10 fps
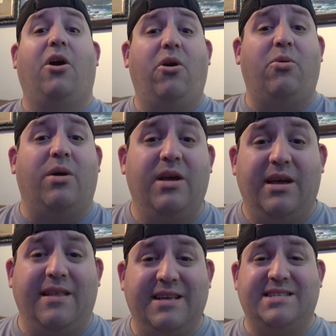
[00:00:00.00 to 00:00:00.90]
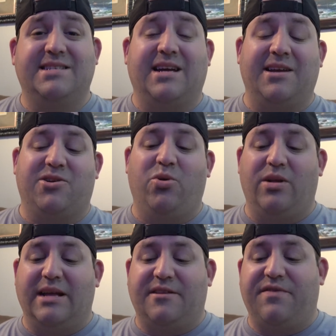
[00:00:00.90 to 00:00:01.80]
Oh, and this is kind of
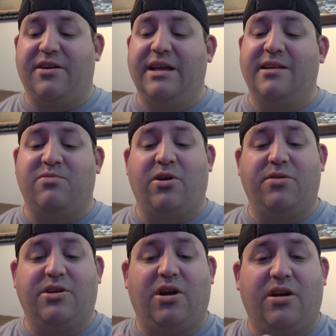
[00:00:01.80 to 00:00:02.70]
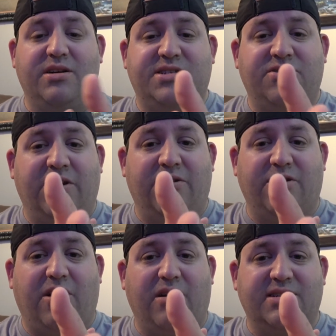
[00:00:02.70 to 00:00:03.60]
cool. At the very end, when all the cars, you know how the
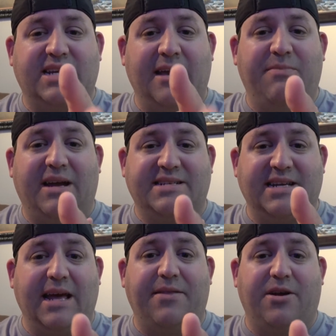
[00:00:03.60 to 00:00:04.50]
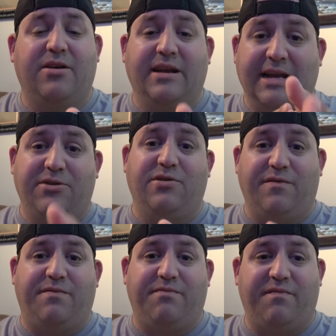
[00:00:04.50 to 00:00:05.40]
cars came back together and now
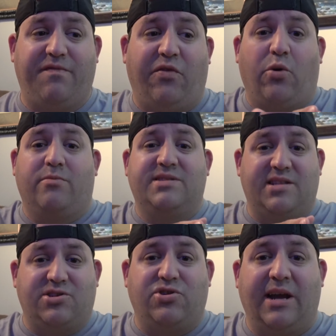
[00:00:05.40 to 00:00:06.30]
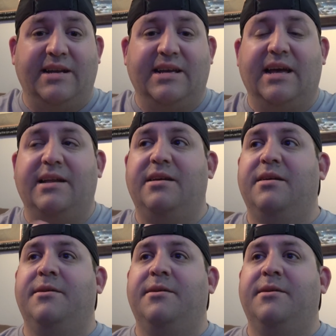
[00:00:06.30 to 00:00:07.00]
you've formed the train again?